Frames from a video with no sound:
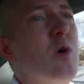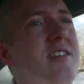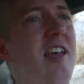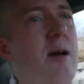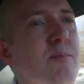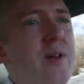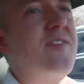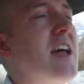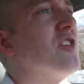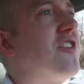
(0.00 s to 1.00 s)
you a
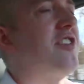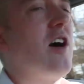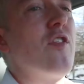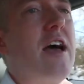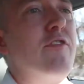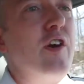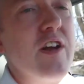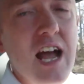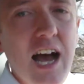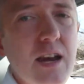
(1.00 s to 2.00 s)
template that'll sell that
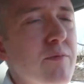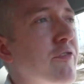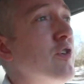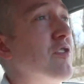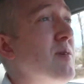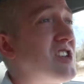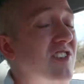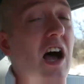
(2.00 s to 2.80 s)
very item for as much as